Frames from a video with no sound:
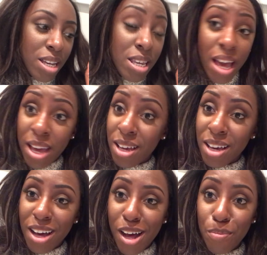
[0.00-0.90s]

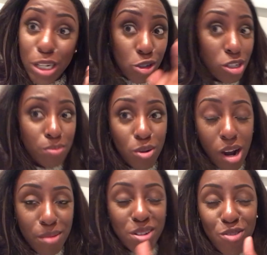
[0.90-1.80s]
Make sure you're
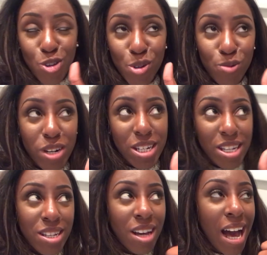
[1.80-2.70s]
subscribed if you're not
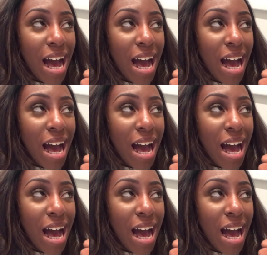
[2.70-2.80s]
already,